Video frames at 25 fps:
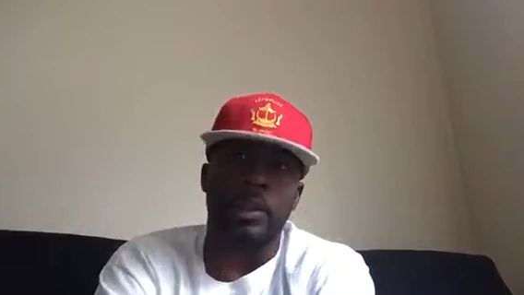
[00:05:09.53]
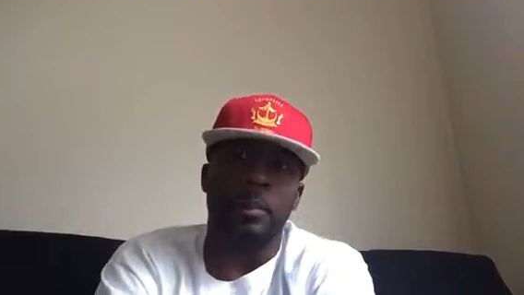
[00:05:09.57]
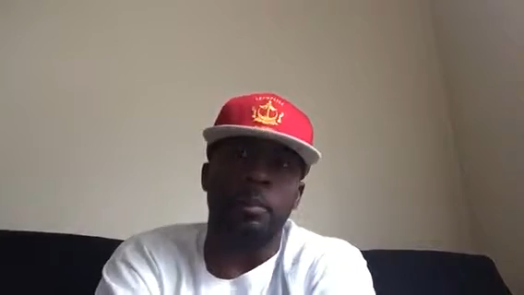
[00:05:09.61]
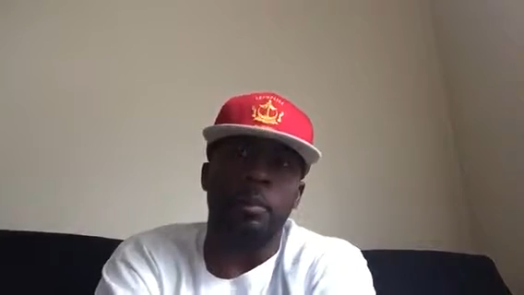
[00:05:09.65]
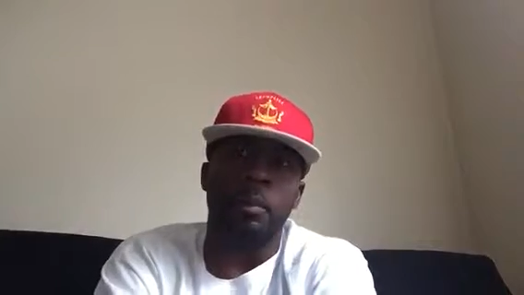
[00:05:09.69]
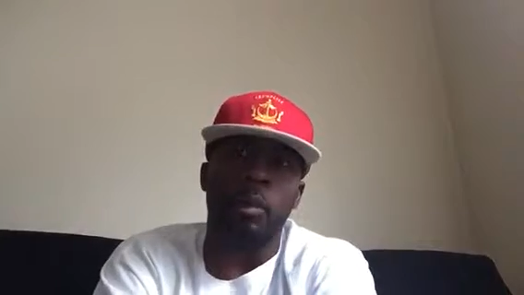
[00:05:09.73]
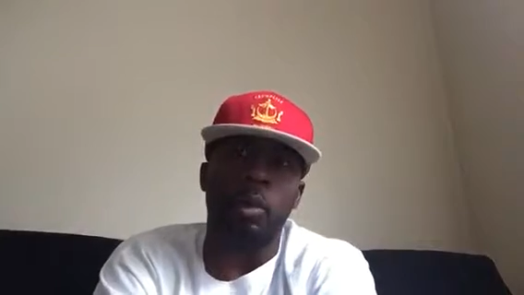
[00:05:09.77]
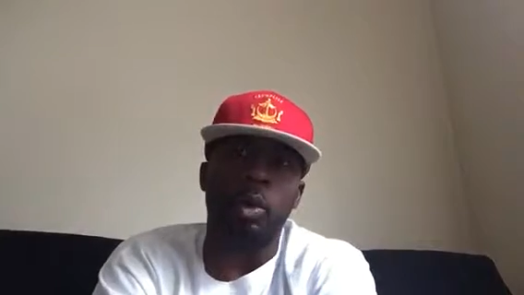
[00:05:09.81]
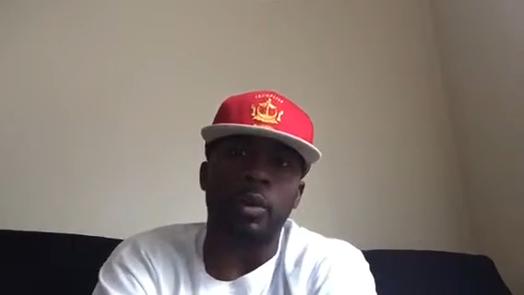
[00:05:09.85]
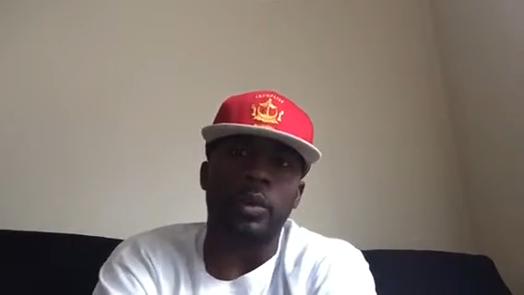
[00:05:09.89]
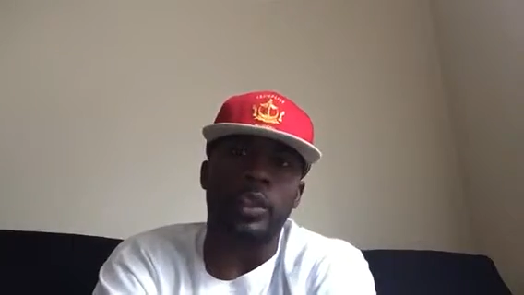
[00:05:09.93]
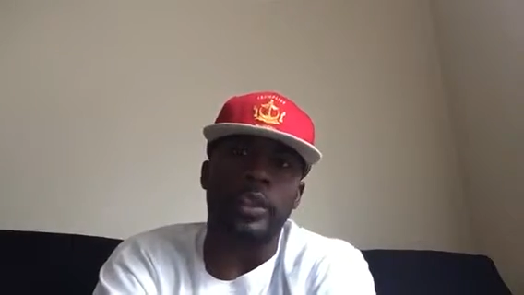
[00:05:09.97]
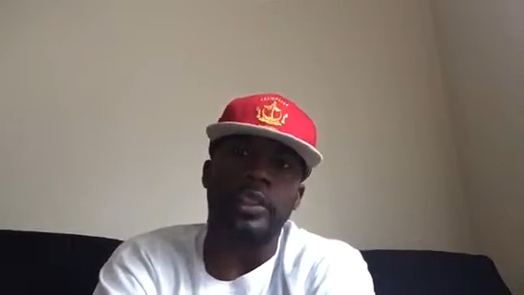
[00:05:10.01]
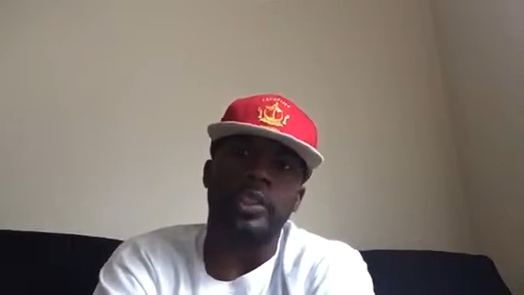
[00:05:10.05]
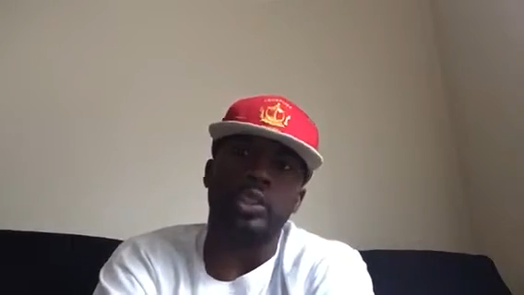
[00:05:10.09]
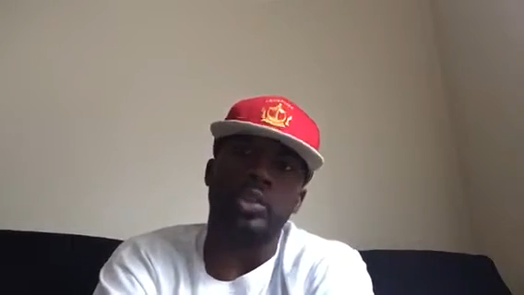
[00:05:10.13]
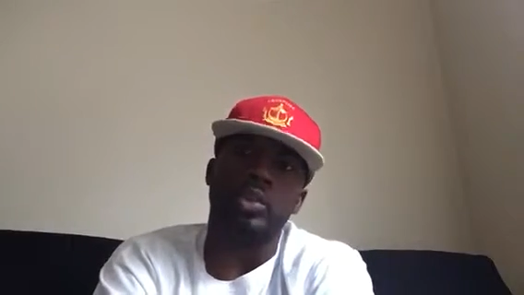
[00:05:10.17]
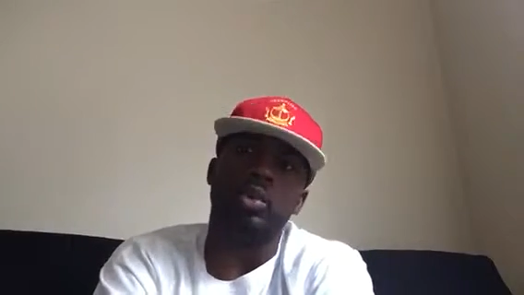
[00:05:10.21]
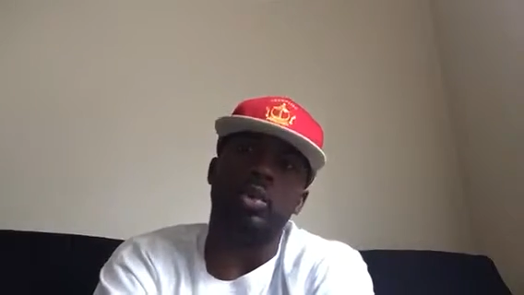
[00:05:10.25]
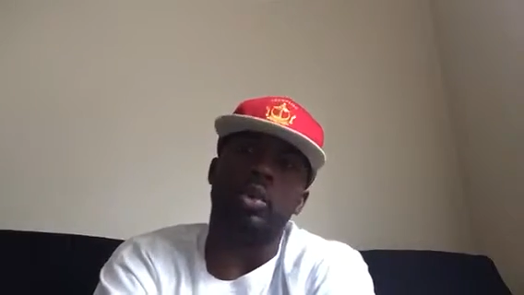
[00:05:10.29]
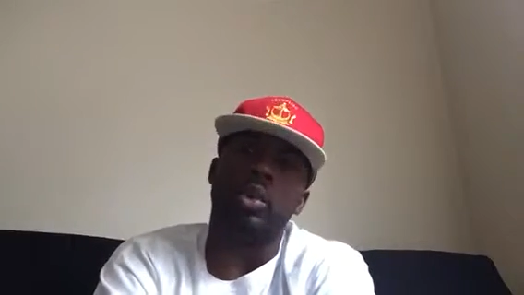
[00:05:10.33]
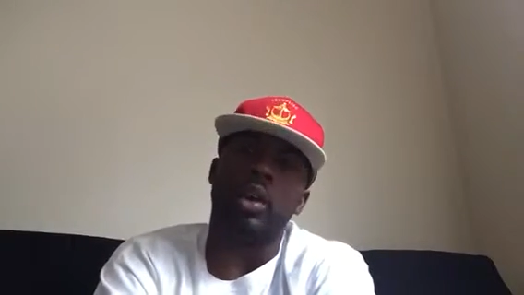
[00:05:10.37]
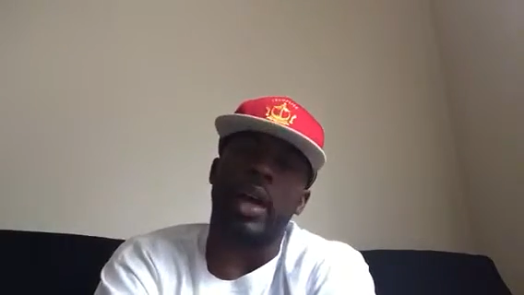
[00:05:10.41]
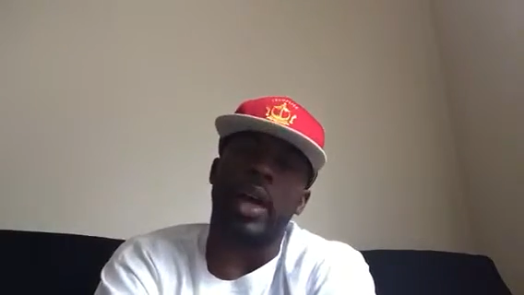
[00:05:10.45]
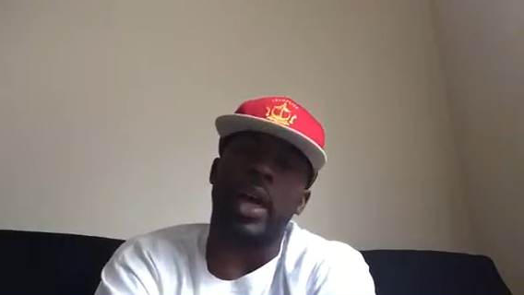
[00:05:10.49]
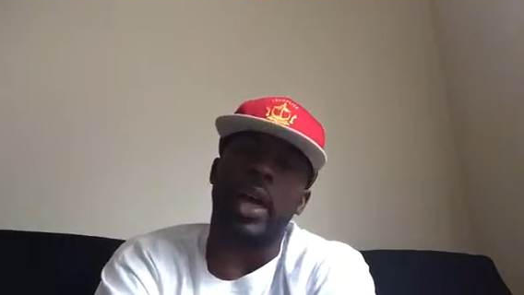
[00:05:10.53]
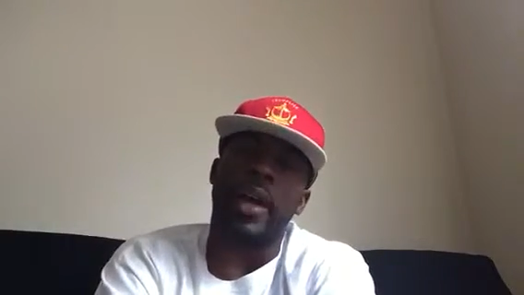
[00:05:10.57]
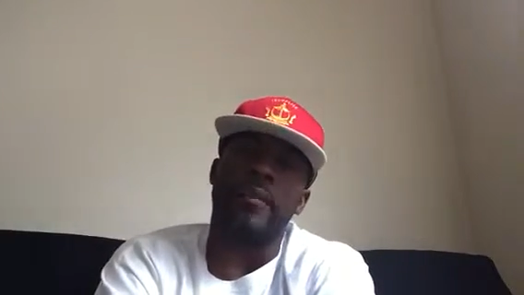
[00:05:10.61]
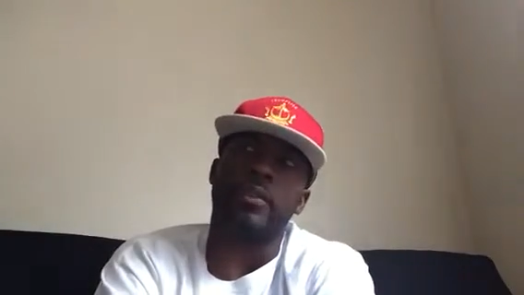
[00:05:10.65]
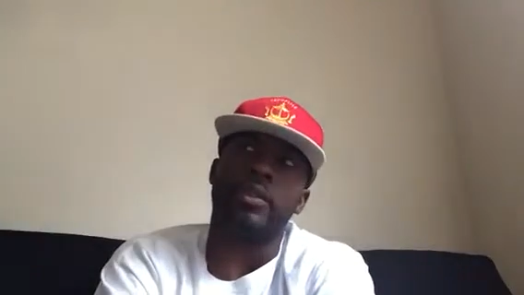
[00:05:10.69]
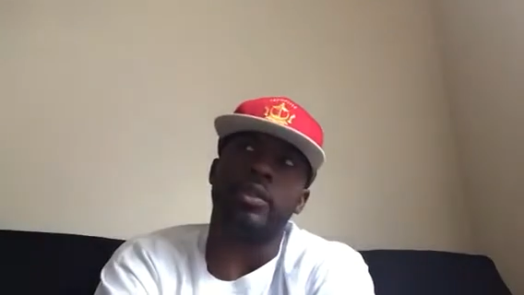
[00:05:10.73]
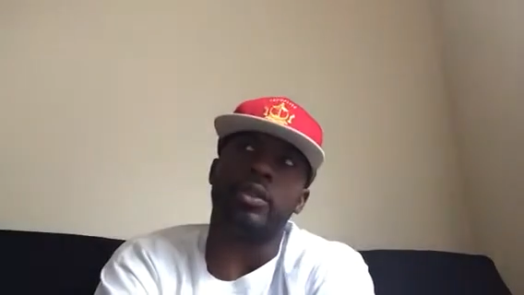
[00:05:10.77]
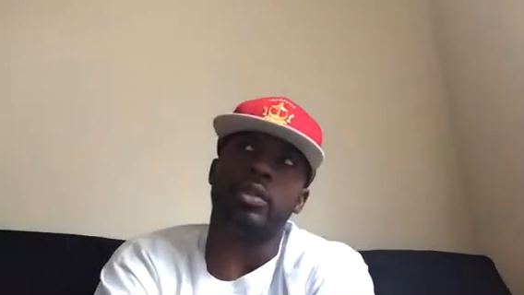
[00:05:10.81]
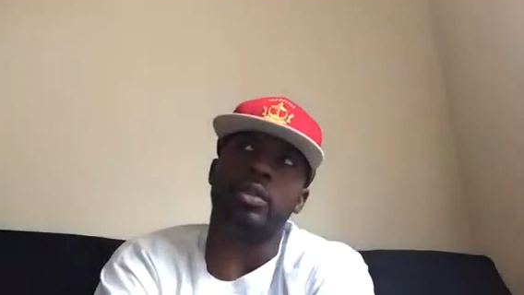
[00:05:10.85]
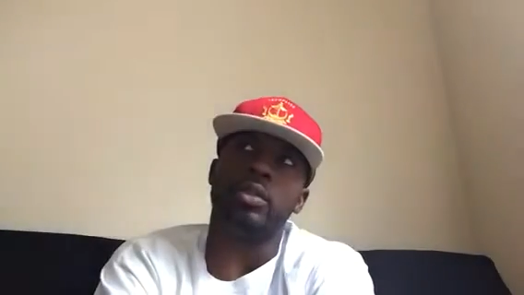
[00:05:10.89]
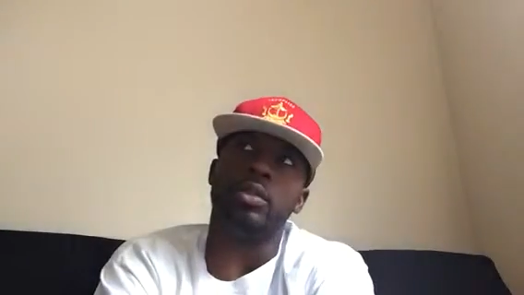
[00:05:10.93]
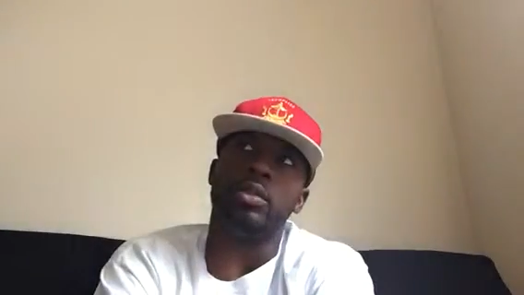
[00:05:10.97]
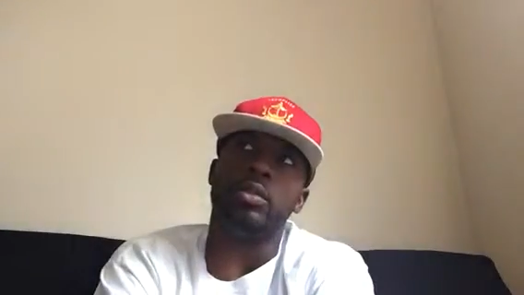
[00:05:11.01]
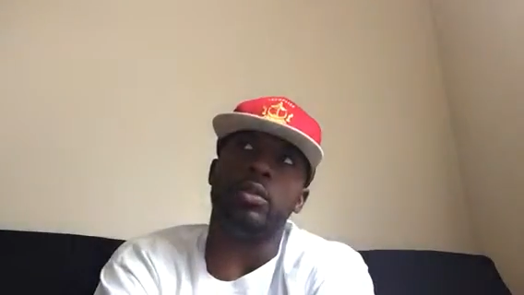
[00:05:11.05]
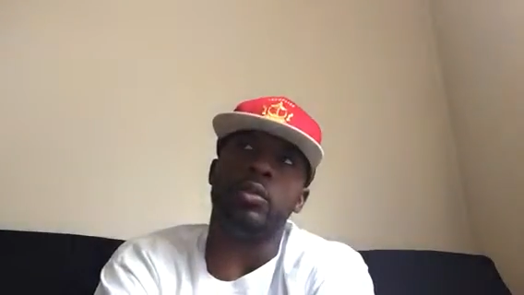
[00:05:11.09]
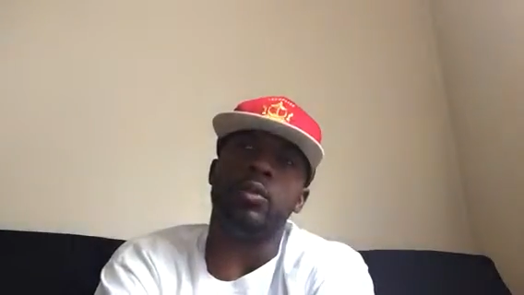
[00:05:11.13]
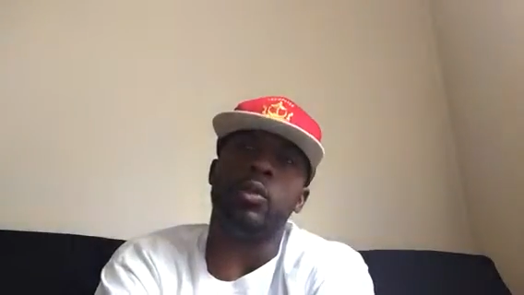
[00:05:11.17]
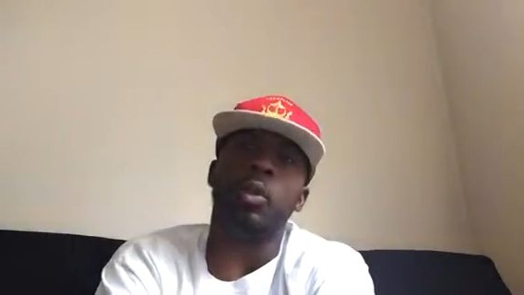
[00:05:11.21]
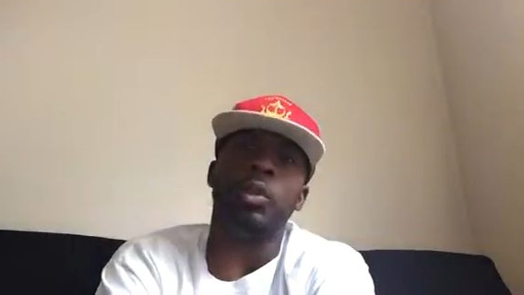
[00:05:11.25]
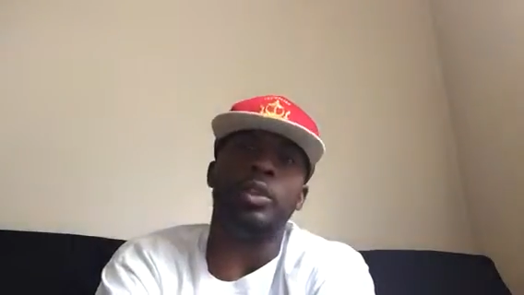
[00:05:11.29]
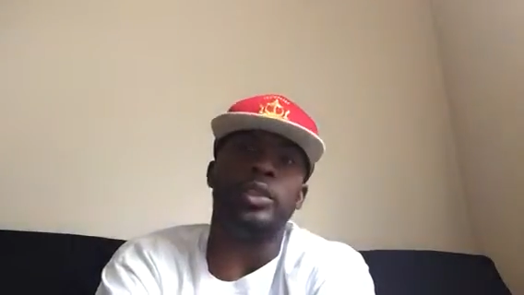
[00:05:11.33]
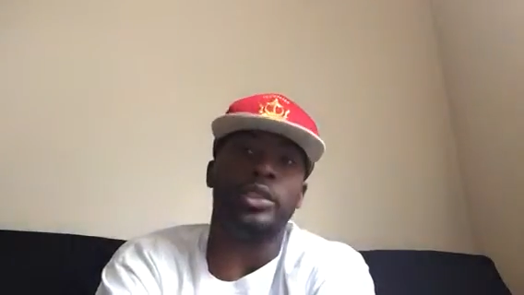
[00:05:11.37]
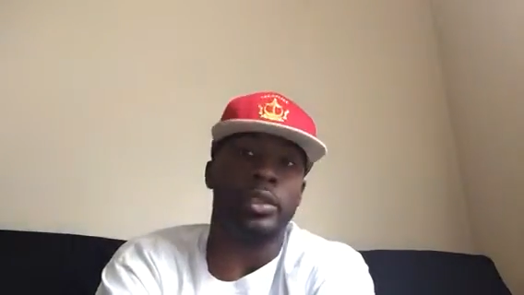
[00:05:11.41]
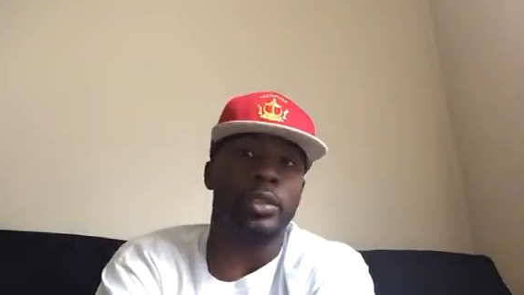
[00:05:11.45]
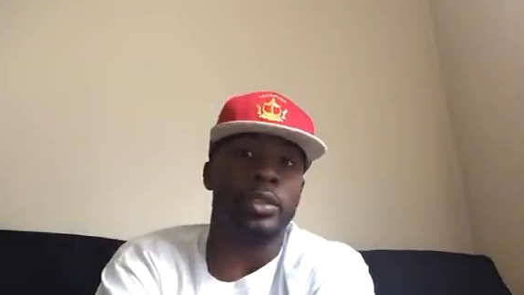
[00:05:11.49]
the more that you have to
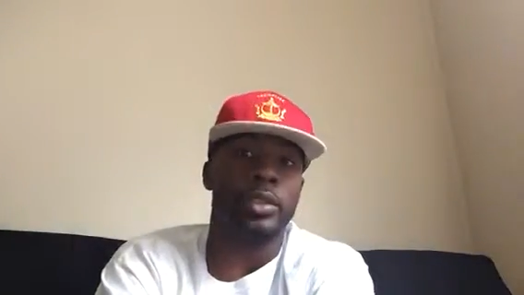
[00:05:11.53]
force